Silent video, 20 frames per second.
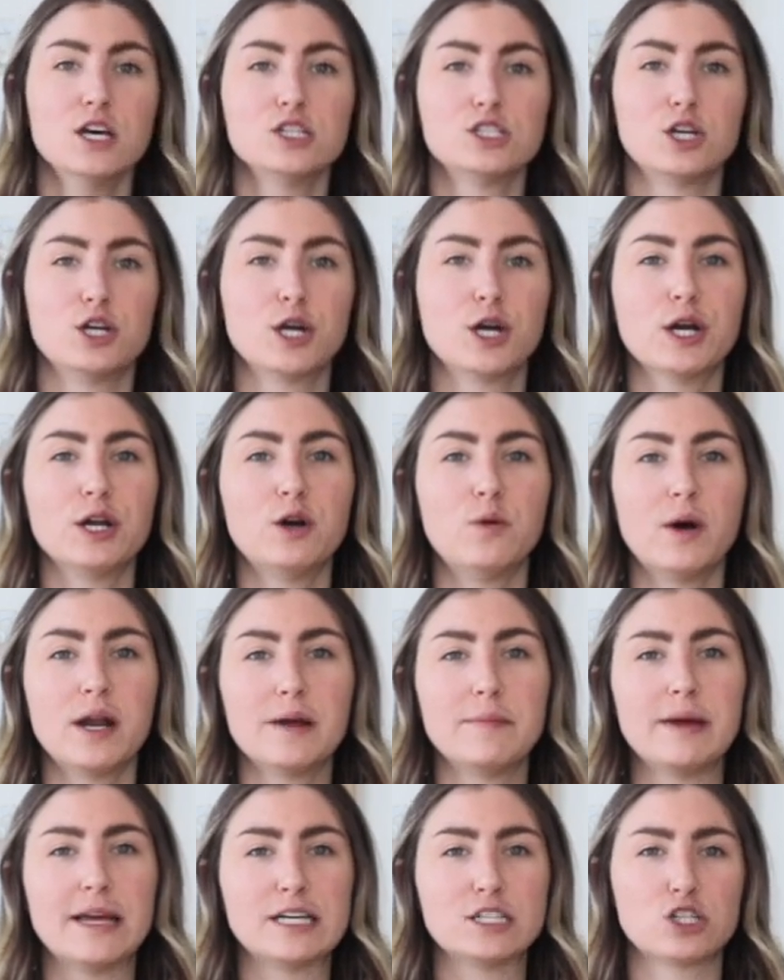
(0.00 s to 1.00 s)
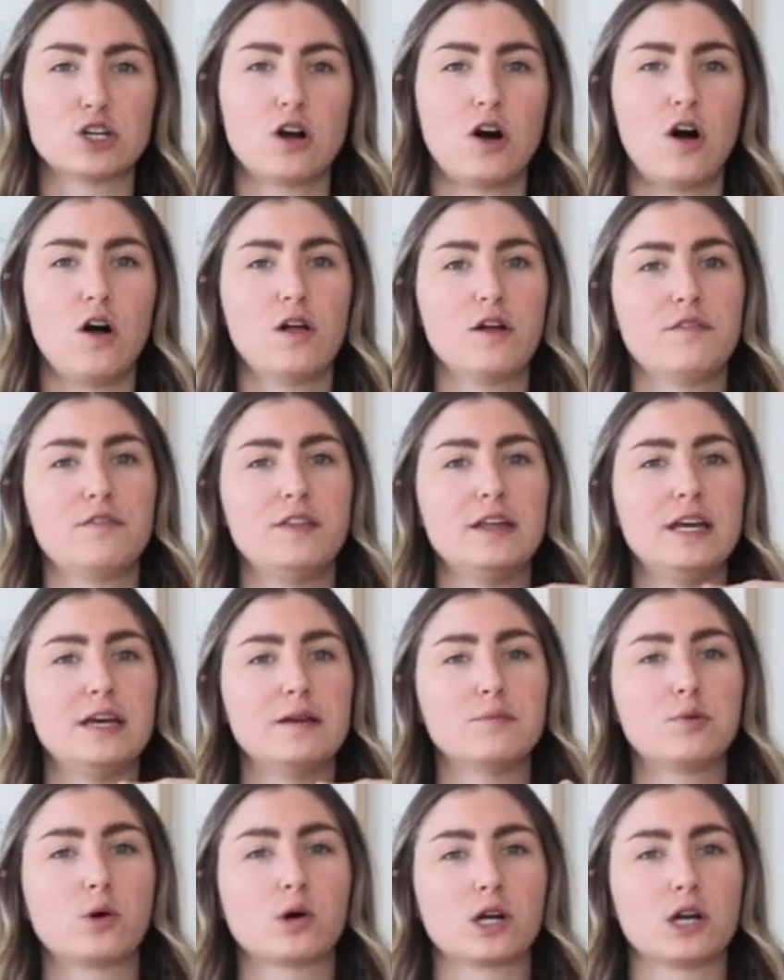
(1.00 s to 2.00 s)
So you're going to want to make sure all of the
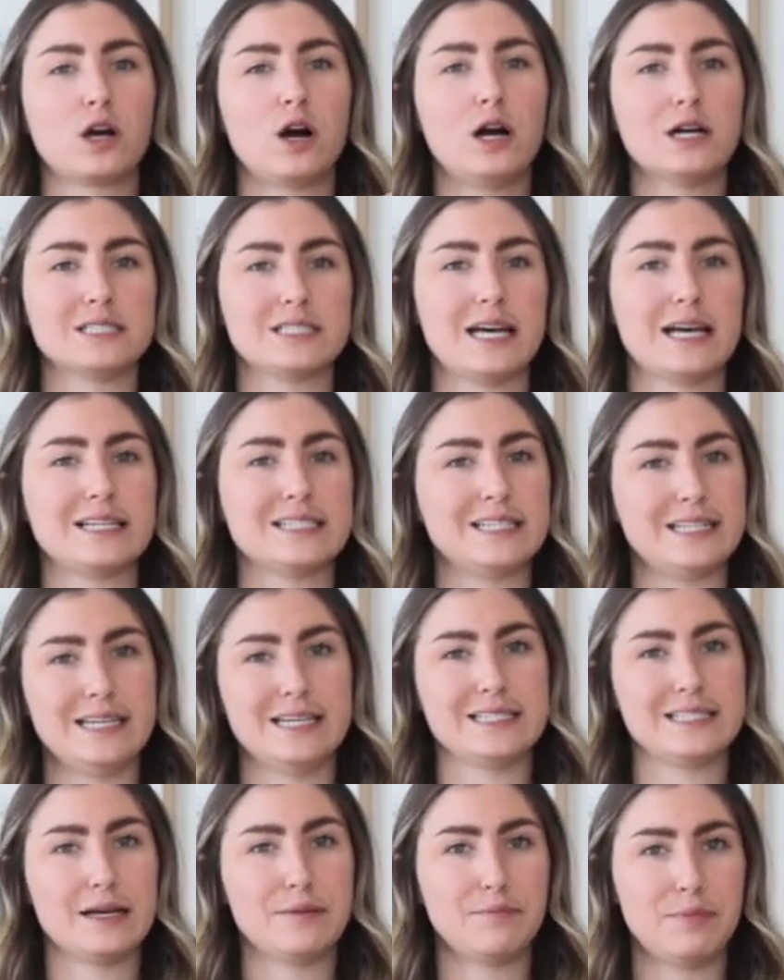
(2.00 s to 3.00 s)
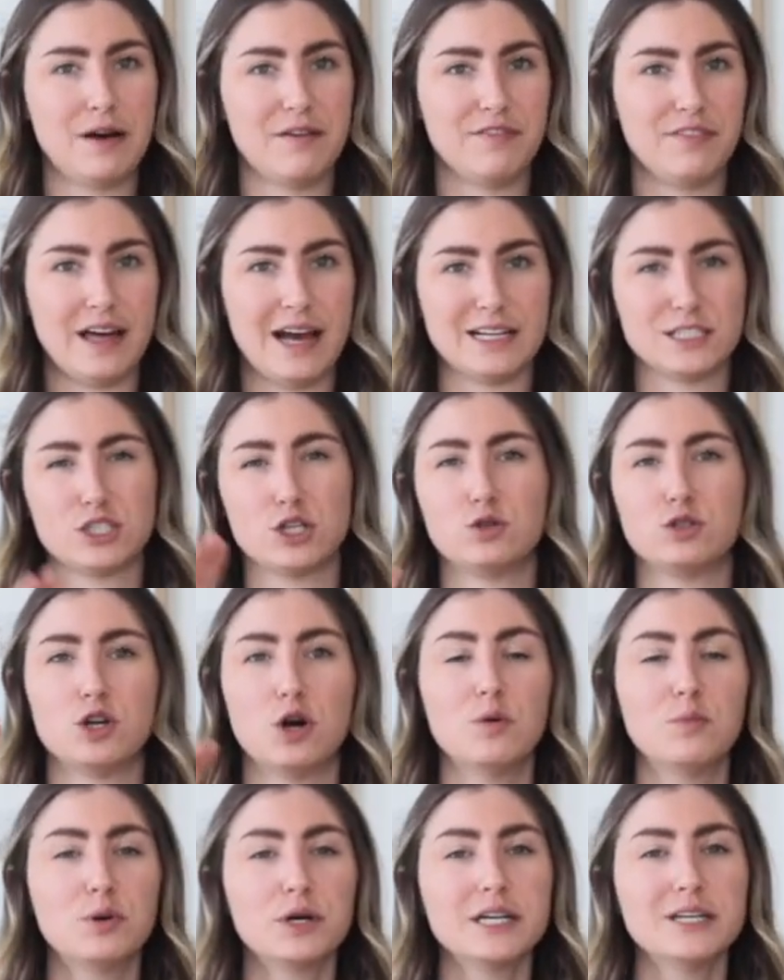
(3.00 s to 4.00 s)
important content is above that. So
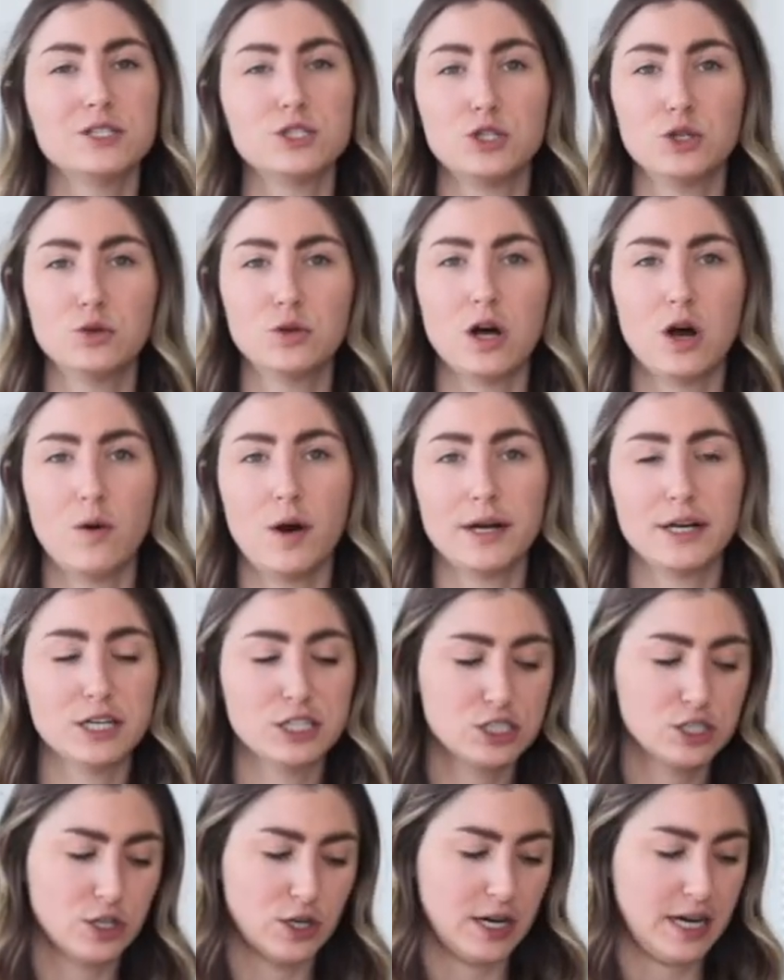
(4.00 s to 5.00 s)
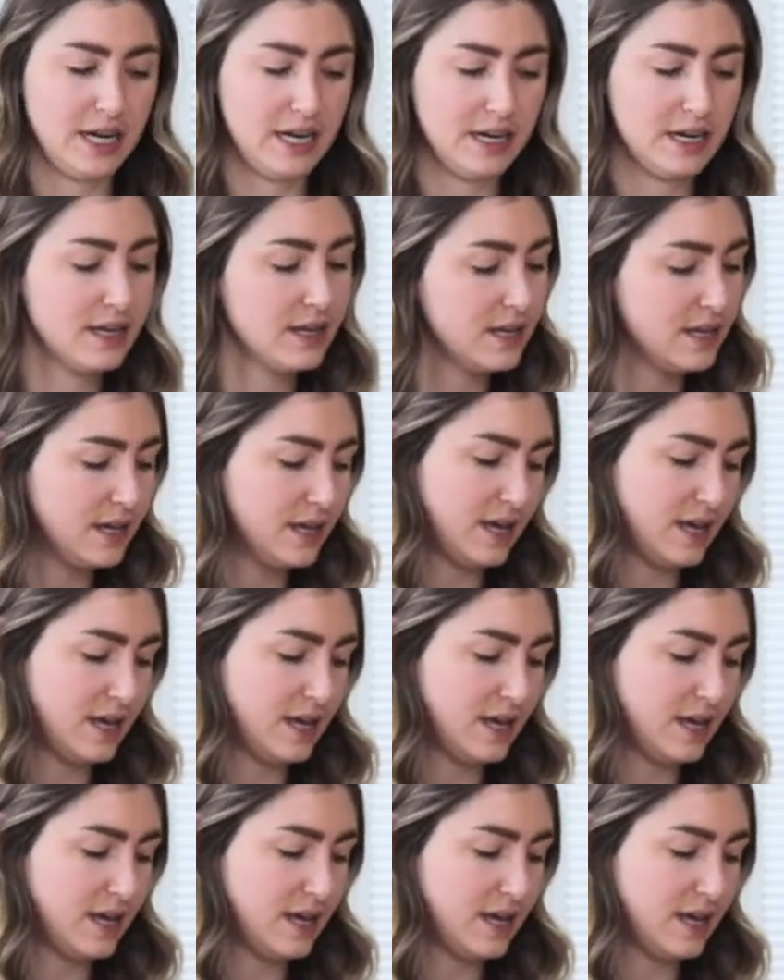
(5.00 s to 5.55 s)
don't put it too low on your screen.